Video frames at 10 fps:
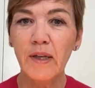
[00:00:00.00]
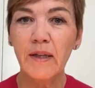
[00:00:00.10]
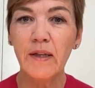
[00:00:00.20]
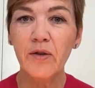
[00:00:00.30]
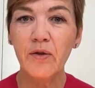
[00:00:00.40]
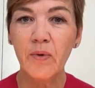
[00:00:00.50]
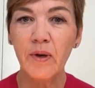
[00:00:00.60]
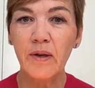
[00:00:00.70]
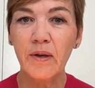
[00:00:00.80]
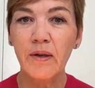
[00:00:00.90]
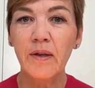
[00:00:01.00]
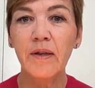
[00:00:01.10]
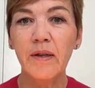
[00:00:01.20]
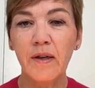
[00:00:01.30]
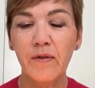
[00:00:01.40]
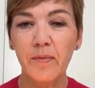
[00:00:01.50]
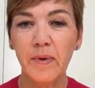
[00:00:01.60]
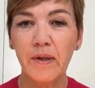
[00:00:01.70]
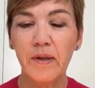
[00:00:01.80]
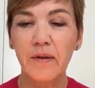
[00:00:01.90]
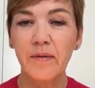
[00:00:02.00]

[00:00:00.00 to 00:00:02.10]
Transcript: than the doer, the government.